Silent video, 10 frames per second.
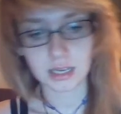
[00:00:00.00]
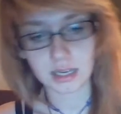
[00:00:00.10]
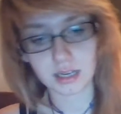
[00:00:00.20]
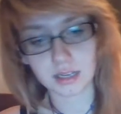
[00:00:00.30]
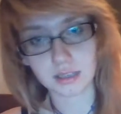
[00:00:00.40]

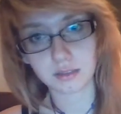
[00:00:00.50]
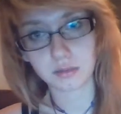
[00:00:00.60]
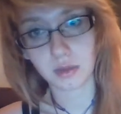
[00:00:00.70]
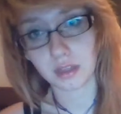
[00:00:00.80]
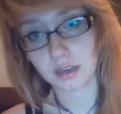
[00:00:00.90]

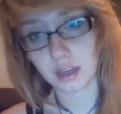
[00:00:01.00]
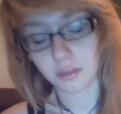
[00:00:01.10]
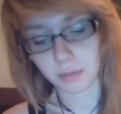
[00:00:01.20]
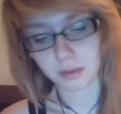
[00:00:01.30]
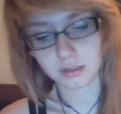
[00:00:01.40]
With a deaf
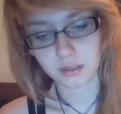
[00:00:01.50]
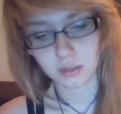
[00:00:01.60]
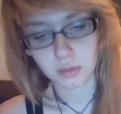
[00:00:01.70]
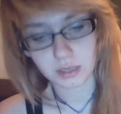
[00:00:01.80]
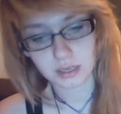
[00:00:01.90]
person,
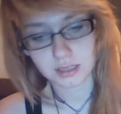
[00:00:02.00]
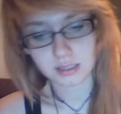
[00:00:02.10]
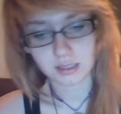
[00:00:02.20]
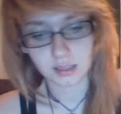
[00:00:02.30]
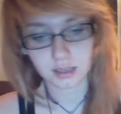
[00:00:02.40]
you can
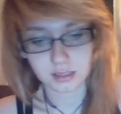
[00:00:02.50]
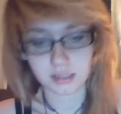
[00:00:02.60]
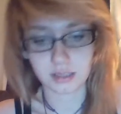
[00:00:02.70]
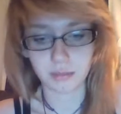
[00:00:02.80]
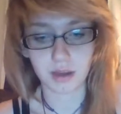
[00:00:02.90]

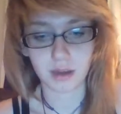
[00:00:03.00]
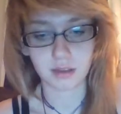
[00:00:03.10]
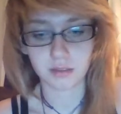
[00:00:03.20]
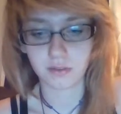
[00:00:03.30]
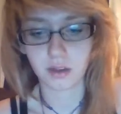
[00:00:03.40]
discuss
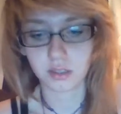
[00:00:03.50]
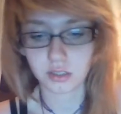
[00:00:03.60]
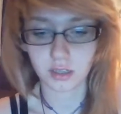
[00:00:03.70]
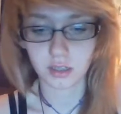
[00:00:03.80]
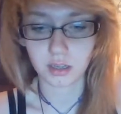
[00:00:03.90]
bodily
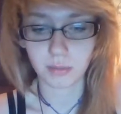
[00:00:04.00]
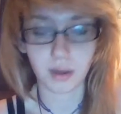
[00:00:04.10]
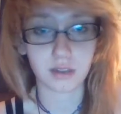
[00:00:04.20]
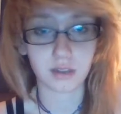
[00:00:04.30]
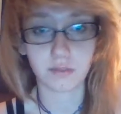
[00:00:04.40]

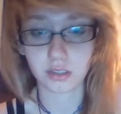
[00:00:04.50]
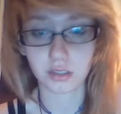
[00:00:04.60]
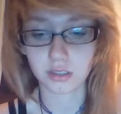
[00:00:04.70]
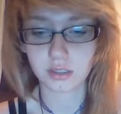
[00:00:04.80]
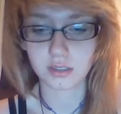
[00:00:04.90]

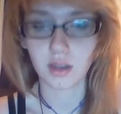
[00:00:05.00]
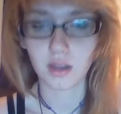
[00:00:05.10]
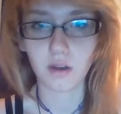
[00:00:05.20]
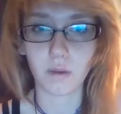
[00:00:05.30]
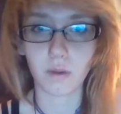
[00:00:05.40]
functions,
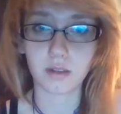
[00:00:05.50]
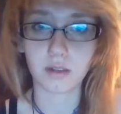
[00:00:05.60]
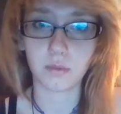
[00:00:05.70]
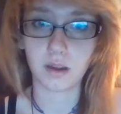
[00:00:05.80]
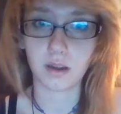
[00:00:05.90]

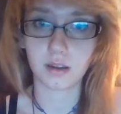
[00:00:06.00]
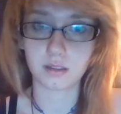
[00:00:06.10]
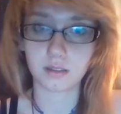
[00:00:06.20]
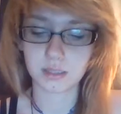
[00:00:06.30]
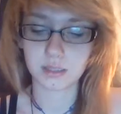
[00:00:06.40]

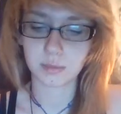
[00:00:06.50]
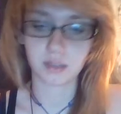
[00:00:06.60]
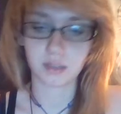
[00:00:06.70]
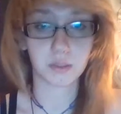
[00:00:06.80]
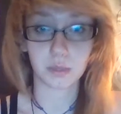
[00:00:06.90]
while
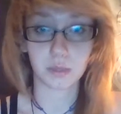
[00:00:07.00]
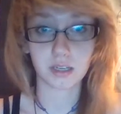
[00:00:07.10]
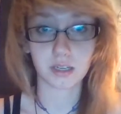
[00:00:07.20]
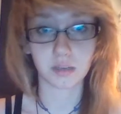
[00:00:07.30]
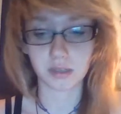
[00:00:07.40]
speaking to a
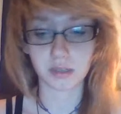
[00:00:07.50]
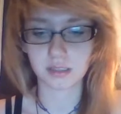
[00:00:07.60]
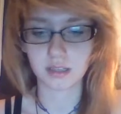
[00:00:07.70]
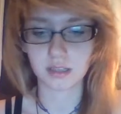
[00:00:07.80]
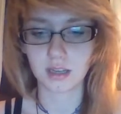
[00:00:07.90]
hearing
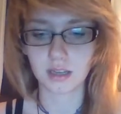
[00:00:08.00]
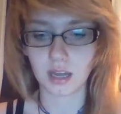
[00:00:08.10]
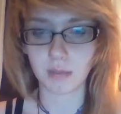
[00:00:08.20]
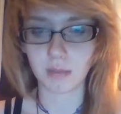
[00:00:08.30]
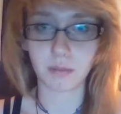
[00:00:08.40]
person
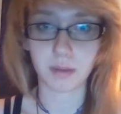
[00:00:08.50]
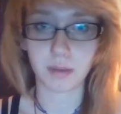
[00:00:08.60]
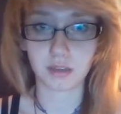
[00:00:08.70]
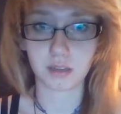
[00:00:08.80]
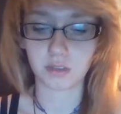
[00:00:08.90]
about
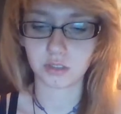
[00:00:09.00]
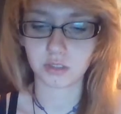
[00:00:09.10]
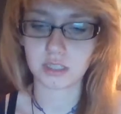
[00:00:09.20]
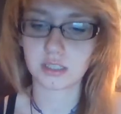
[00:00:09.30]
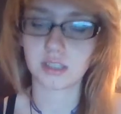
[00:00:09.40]
bodily
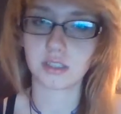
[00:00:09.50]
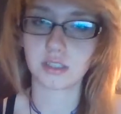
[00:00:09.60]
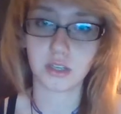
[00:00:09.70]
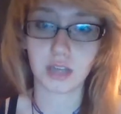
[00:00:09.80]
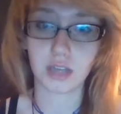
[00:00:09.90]
functions, it's considered